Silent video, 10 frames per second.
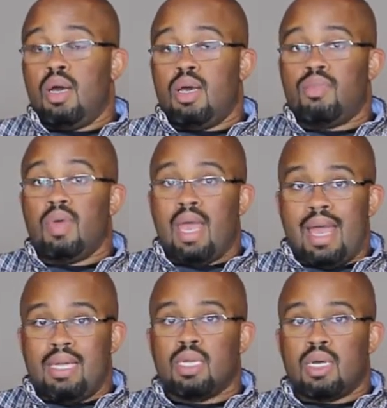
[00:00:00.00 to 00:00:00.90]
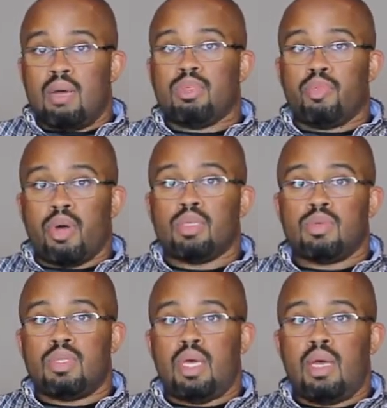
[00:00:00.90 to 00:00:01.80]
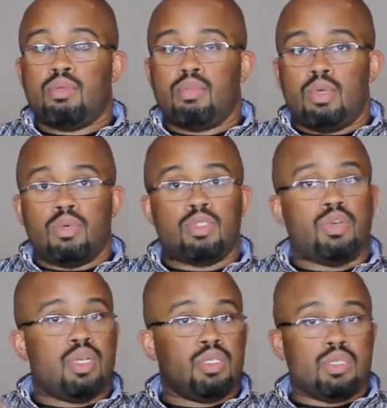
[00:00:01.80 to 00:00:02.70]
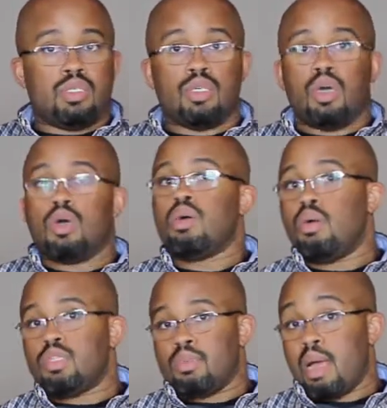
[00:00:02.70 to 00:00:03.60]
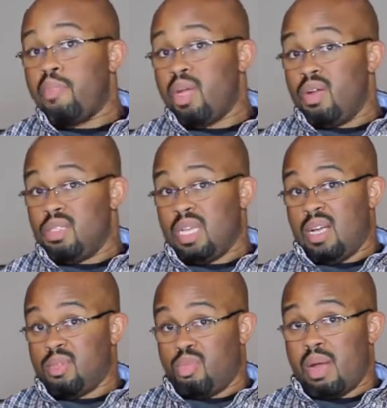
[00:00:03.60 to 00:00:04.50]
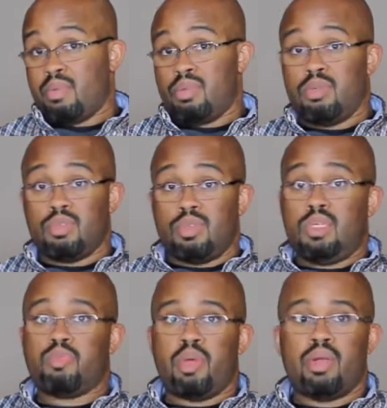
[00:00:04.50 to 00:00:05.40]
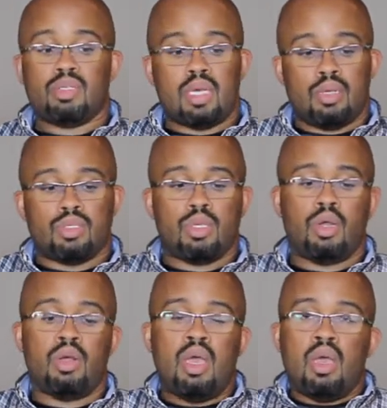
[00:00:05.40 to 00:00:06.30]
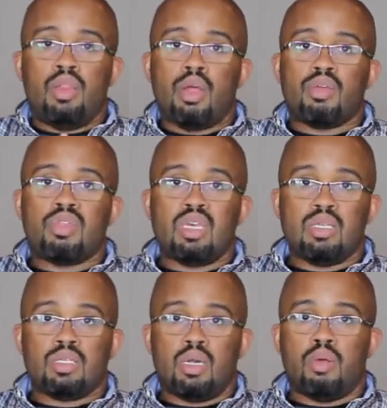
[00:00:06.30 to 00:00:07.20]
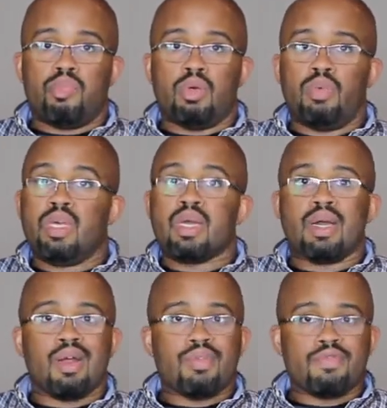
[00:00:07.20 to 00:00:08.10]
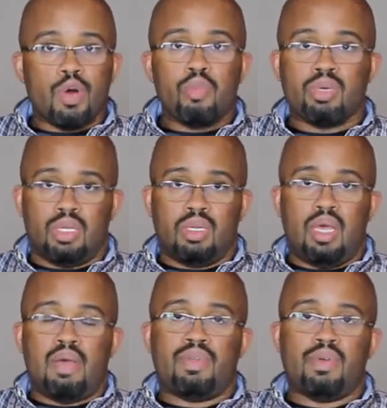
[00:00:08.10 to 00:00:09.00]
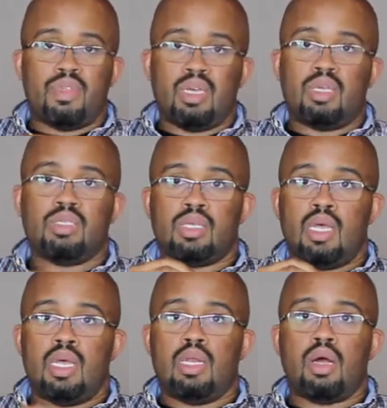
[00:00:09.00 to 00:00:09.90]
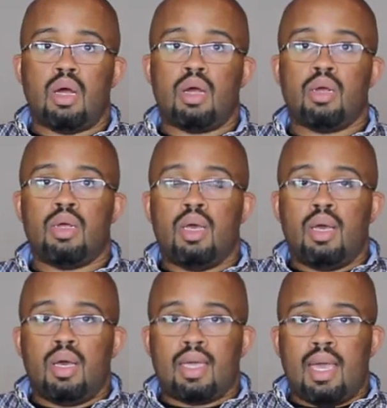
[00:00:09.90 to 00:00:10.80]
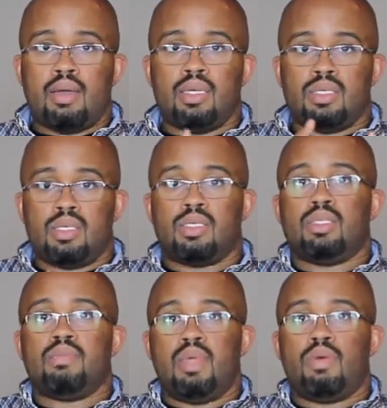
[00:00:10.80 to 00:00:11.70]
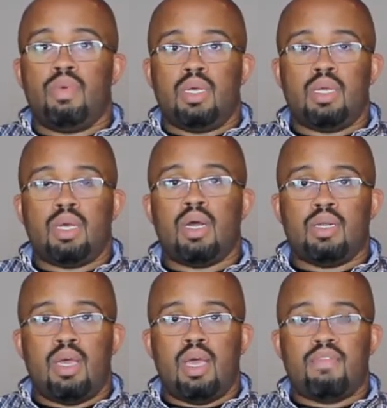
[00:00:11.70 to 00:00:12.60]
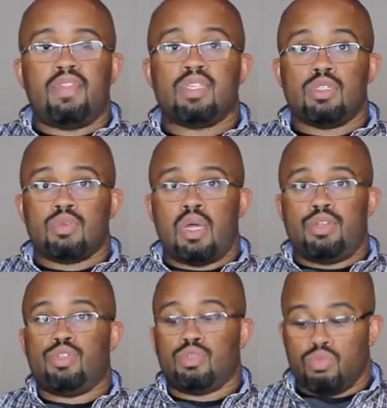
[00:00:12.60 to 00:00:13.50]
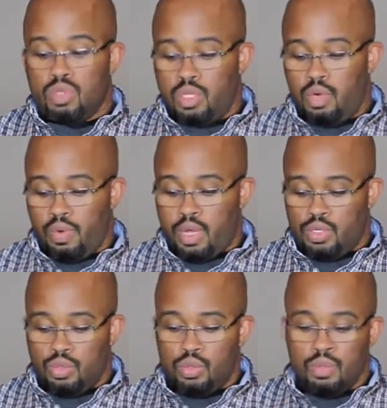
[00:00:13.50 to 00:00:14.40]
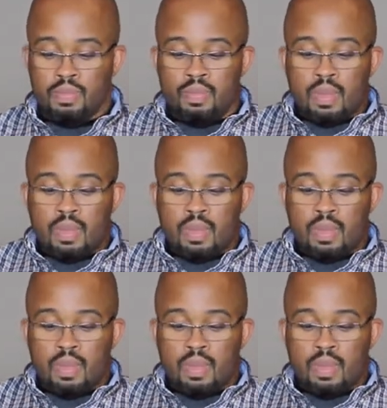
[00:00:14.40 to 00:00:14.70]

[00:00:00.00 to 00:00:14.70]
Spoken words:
if we had to come to parts with that, we would transition Coco up to my parents' house, probably, or Maria's parents' house. So there are things in our bill. We could cut our phone bill in half. There are things in our accounting system that we can cut in half. This is why this is a really great tool